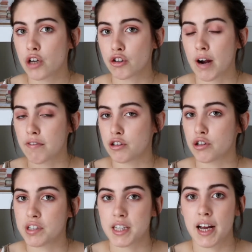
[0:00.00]
try
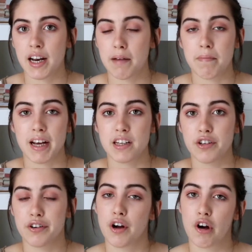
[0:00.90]
reduce that and make
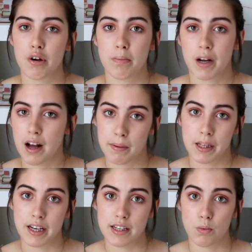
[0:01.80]
dinner at home a couple
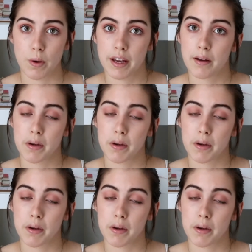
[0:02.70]
of days a week,